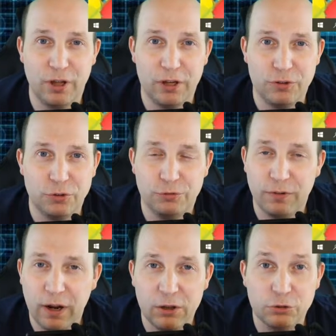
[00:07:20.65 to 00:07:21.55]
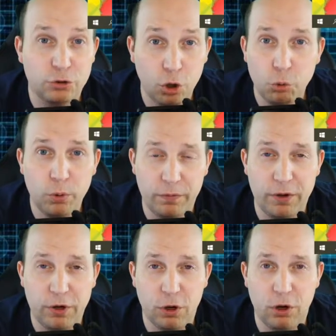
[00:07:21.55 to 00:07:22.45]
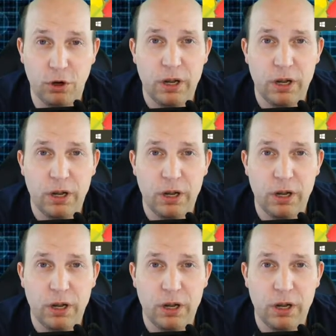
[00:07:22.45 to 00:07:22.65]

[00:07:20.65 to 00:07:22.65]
and your files, all where they are,